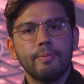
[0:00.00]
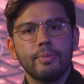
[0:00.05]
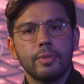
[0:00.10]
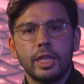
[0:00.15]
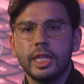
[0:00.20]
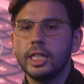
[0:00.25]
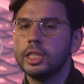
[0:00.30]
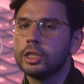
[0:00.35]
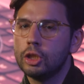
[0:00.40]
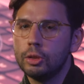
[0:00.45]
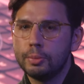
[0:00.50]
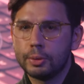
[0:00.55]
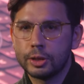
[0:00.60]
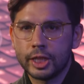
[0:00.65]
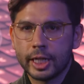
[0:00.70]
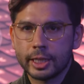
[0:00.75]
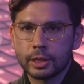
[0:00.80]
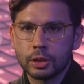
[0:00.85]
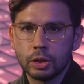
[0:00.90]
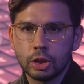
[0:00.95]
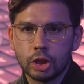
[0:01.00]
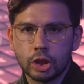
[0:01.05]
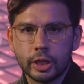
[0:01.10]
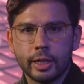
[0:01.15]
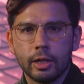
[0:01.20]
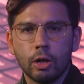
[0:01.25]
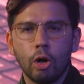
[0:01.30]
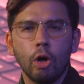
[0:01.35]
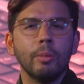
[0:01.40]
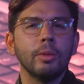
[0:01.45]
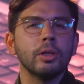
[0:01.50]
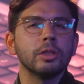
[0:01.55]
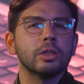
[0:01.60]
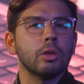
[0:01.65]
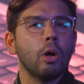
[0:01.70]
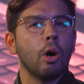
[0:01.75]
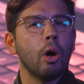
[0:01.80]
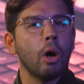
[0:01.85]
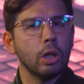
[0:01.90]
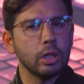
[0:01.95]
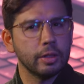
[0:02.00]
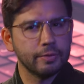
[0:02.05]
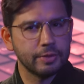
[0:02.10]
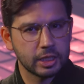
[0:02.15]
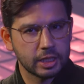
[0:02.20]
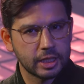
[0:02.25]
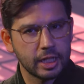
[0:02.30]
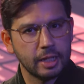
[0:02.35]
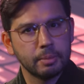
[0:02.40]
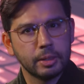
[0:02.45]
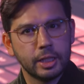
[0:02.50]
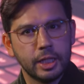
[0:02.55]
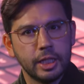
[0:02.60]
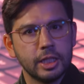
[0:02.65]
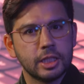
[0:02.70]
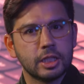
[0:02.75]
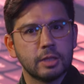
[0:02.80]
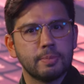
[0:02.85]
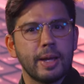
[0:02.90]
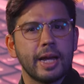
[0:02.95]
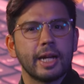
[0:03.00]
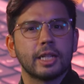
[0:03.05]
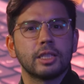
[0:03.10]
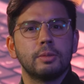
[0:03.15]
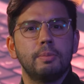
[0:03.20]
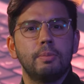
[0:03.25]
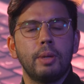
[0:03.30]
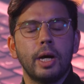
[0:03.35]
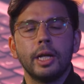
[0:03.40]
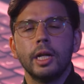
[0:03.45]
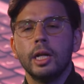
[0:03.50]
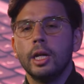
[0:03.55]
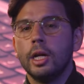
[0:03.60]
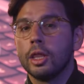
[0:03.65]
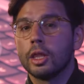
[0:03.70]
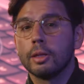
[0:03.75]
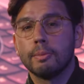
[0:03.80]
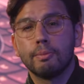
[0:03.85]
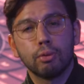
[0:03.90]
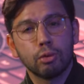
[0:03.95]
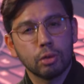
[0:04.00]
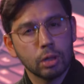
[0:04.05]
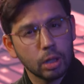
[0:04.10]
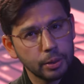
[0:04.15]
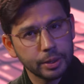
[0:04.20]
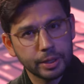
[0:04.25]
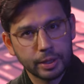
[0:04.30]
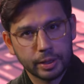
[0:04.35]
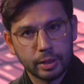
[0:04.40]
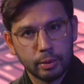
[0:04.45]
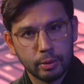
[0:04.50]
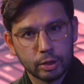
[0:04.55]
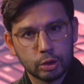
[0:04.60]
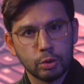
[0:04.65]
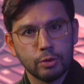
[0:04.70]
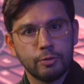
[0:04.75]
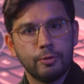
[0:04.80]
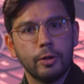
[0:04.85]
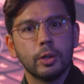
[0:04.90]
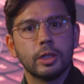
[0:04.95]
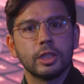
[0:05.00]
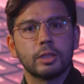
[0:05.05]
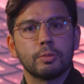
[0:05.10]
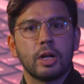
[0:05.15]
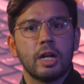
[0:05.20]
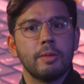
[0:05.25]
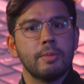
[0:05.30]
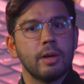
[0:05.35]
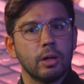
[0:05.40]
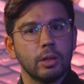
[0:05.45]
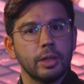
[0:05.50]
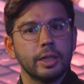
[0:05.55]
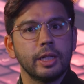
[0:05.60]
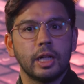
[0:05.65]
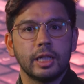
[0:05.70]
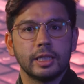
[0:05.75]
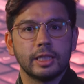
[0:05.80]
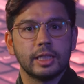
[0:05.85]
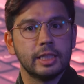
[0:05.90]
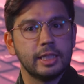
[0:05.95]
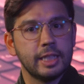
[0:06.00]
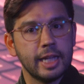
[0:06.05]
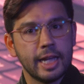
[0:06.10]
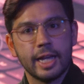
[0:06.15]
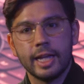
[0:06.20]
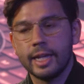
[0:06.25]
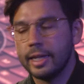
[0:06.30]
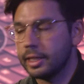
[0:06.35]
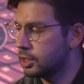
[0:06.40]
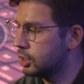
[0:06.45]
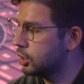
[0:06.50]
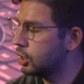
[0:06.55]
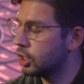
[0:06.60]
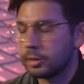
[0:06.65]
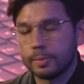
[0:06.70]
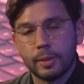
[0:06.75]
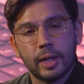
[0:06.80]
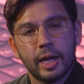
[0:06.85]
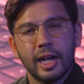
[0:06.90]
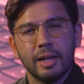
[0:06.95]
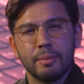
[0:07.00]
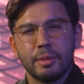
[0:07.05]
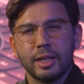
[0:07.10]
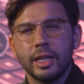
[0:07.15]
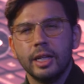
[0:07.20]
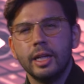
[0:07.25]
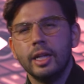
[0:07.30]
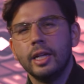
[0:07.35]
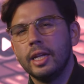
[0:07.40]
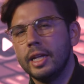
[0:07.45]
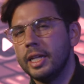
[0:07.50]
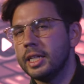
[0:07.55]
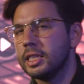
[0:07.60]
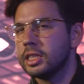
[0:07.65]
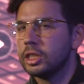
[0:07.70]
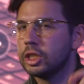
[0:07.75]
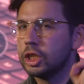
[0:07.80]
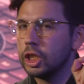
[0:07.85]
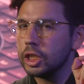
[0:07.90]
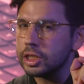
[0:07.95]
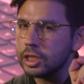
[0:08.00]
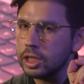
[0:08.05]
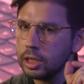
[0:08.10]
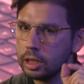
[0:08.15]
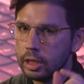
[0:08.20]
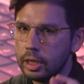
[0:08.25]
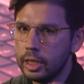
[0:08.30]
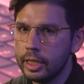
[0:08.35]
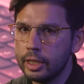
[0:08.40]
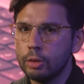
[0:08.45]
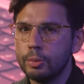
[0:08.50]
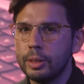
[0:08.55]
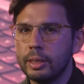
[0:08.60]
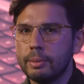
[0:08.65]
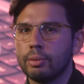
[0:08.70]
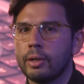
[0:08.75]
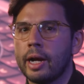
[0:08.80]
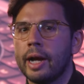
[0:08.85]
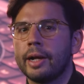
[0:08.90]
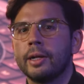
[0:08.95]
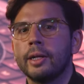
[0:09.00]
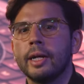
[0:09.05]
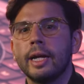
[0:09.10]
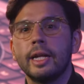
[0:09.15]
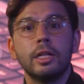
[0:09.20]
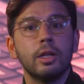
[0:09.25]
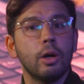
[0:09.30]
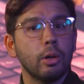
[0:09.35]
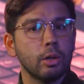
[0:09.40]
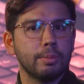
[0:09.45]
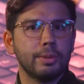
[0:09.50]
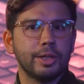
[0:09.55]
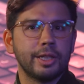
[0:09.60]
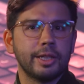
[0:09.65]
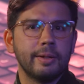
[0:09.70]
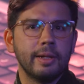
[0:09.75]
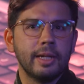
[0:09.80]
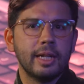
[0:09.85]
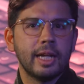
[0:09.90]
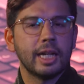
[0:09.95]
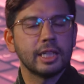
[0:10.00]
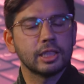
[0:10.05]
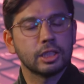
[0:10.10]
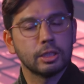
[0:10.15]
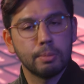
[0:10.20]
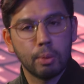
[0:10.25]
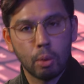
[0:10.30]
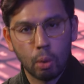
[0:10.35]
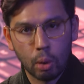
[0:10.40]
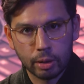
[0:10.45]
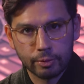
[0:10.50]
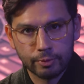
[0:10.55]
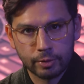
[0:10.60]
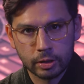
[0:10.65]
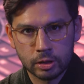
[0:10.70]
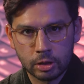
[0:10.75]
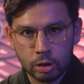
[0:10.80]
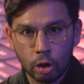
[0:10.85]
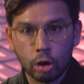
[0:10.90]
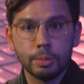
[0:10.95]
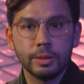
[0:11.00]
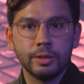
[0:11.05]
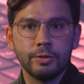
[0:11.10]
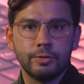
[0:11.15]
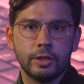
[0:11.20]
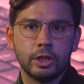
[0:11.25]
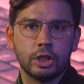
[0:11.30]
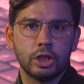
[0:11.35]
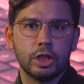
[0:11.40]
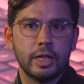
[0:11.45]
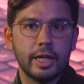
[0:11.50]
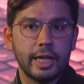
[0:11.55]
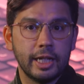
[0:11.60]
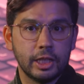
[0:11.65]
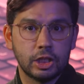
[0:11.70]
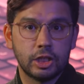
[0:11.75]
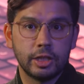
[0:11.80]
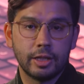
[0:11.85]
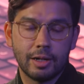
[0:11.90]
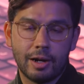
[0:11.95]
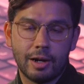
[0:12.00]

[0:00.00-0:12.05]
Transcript: These two projectors share almost all of the same key specs, but the Pro unit, which we'll focus primarily on today, it's just behind me, is just a little bit brighter and notably has support for Dolby Vision H D